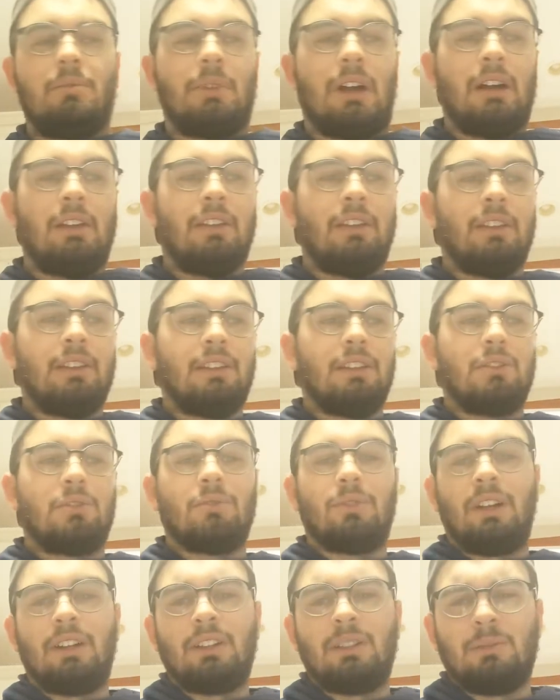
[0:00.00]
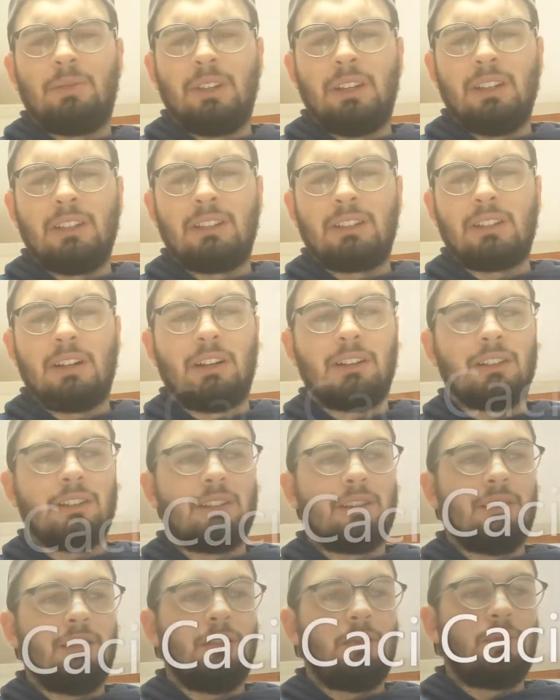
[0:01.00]
I think this recipe is called
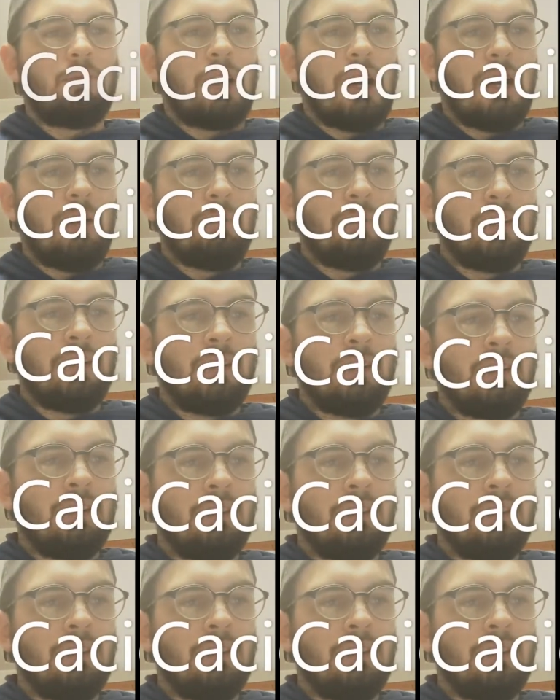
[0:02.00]
Ramen